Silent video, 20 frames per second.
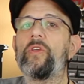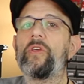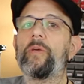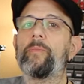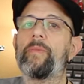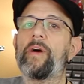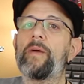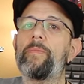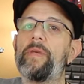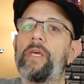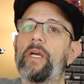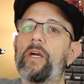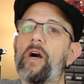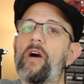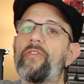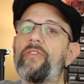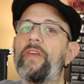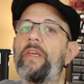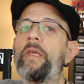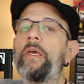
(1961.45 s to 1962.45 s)
You can buy me a
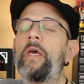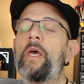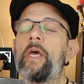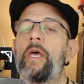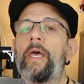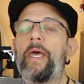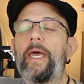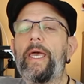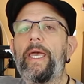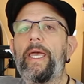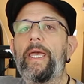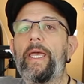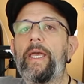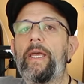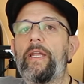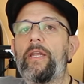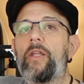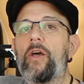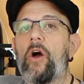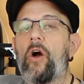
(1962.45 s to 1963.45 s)
coffee
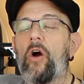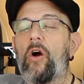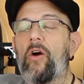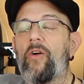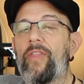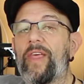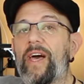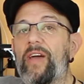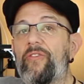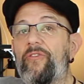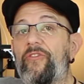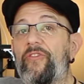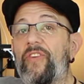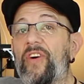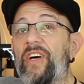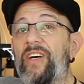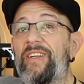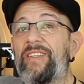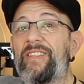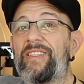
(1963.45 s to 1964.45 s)
and all that
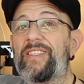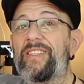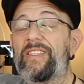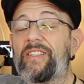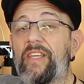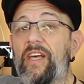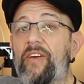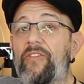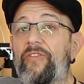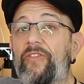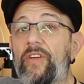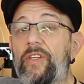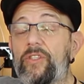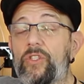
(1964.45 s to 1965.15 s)
fun stuff.